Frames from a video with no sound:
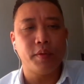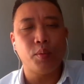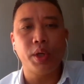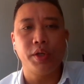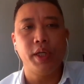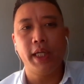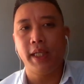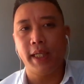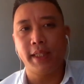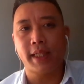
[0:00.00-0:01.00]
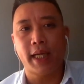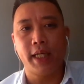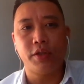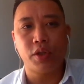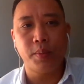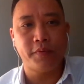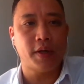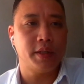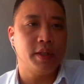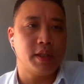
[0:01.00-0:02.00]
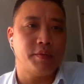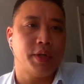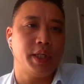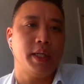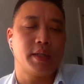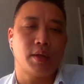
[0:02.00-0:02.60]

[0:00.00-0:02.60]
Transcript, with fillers: What you need is a supervising SU engineer,